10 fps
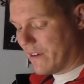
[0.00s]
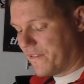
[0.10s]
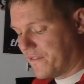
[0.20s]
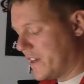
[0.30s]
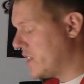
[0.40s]
now
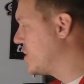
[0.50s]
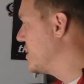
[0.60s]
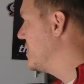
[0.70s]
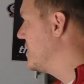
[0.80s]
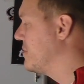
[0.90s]

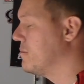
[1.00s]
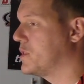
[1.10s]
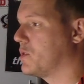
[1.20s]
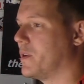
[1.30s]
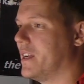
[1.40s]
friction
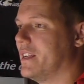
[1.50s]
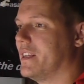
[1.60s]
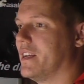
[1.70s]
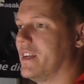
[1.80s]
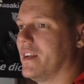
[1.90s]

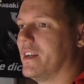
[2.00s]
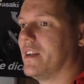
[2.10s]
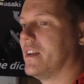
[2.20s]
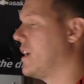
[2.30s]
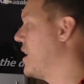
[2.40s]
between
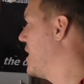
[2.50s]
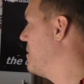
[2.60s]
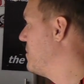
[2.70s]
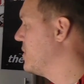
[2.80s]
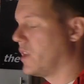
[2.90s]

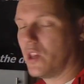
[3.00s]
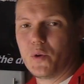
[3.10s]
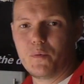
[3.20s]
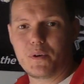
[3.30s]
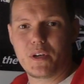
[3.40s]
the
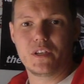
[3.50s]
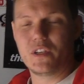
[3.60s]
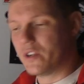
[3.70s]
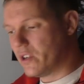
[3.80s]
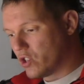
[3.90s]

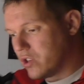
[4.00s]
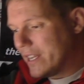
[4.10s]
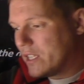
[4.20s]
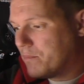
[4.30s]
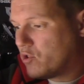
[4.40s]
lubricant. You're
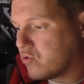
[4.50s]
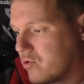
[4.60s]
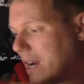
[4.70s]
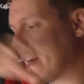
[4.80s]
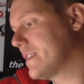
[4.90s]
trying to
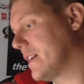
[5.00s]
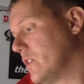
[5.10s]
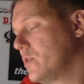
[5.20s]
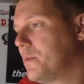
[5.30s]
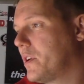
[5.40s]
drag
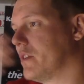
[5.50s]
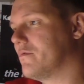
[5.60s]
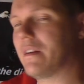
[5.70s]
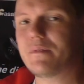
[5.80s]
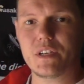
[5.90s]
that
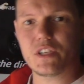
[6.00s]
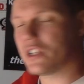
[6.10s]
lubricant round in a